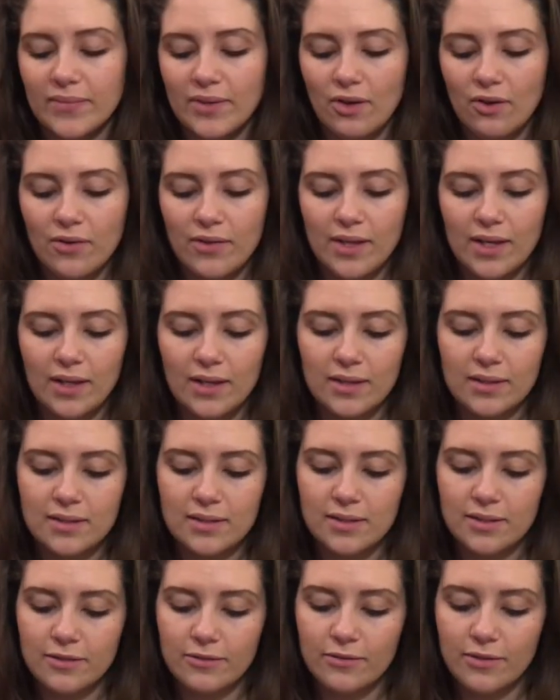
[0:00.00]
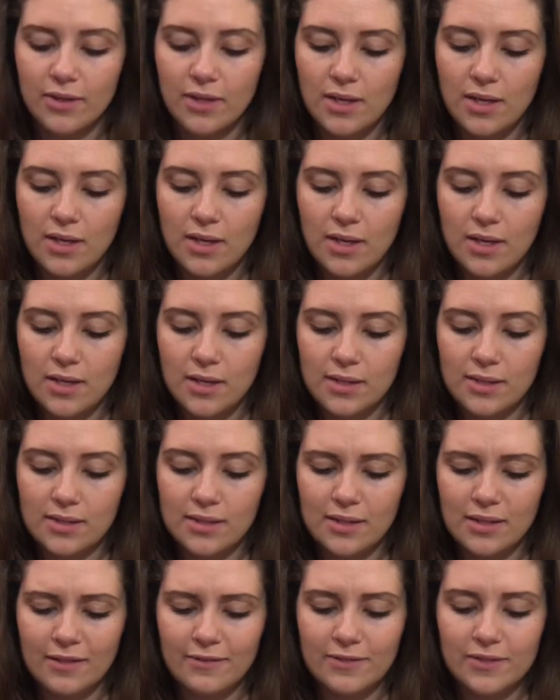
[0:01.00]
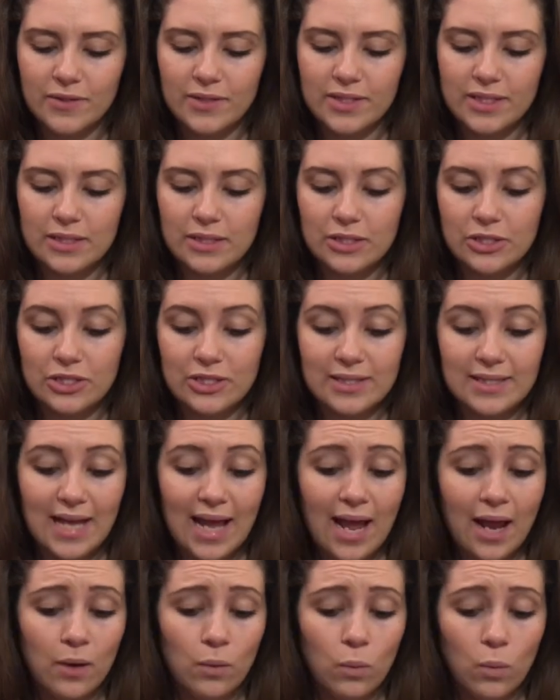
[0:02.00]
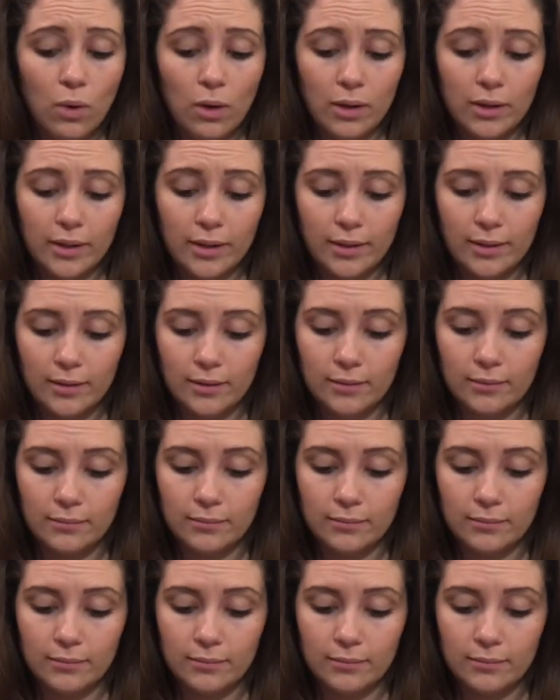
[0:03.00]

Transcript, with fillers: all that kinds of stuff. So it says just add water.